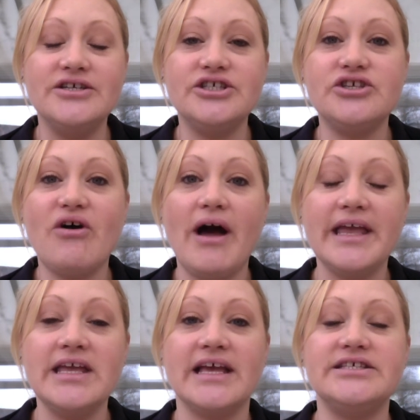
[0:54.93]
just so
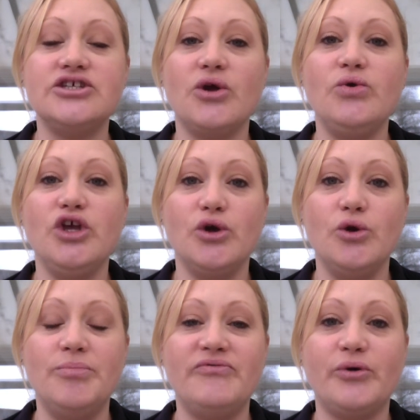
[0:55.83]
I can get to know
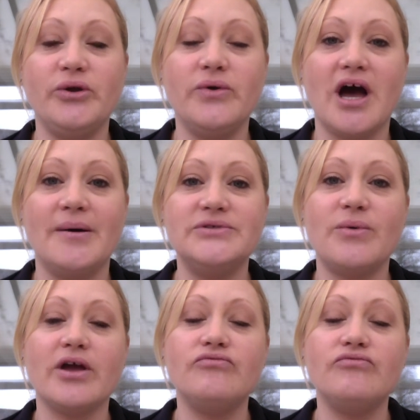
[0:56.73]
you before you come so I